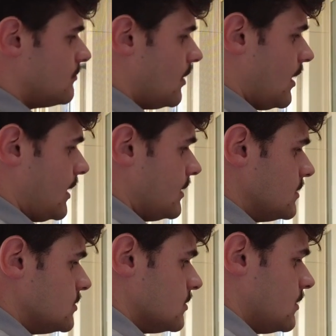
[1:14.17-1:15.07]
might
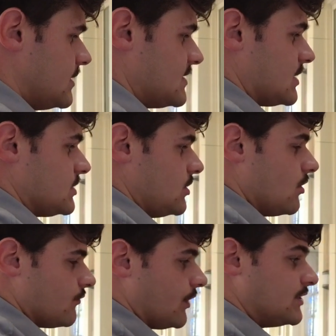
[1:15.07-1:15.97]
do is actually
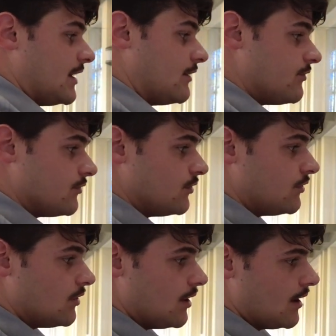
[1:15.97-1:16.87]
not rotate
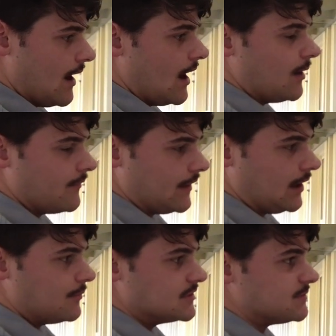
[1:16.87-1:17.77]
through their
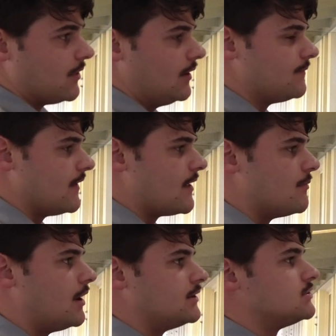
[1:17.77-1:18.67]
lumbar spine, and they
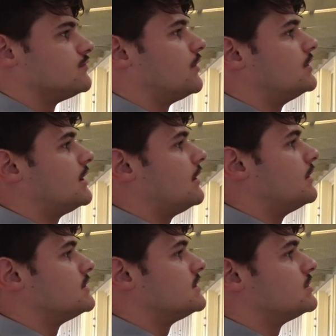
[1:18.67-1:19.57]
might just rotate
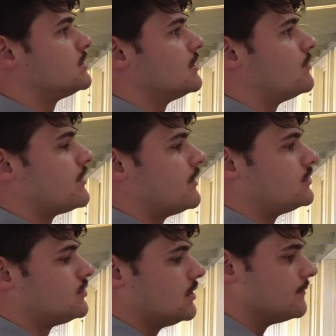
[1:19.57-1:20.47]
essentially with their
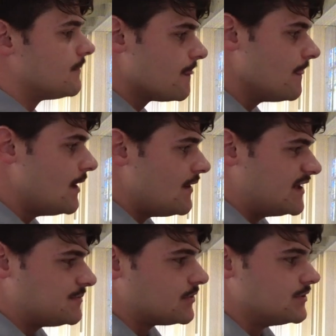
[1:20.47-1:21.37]
trunk. That's
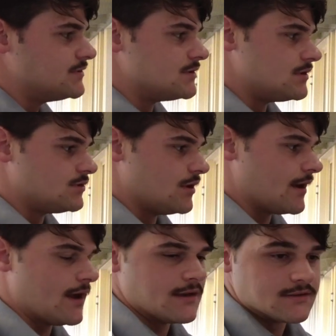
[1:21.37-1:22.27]
because the trunk
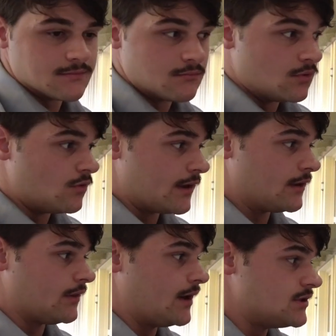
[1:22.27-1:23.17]
has more
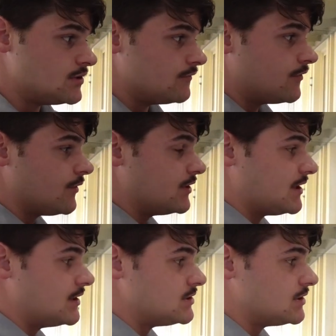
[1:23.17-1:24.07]
inclination for
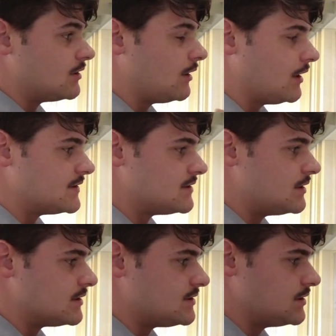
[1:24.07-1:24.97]
rotation, less than
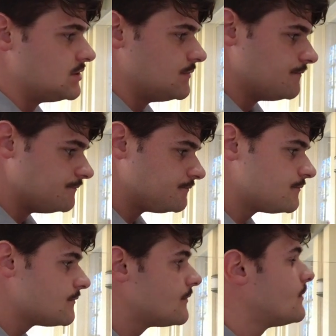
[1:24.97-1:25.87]
extension.
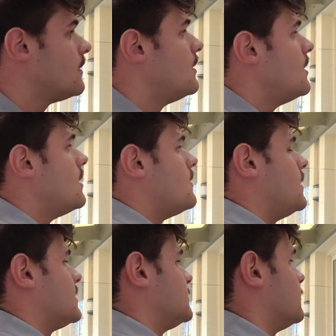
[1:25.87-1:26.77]
The
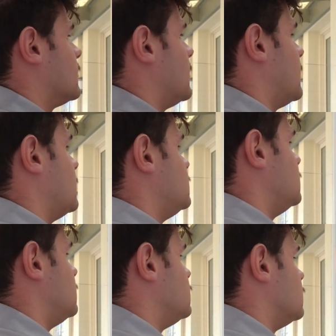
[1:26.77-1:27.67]
next thing I'm going to get you
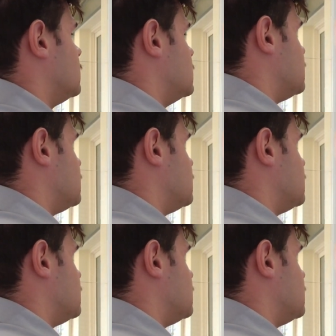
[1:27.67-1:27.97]
to do is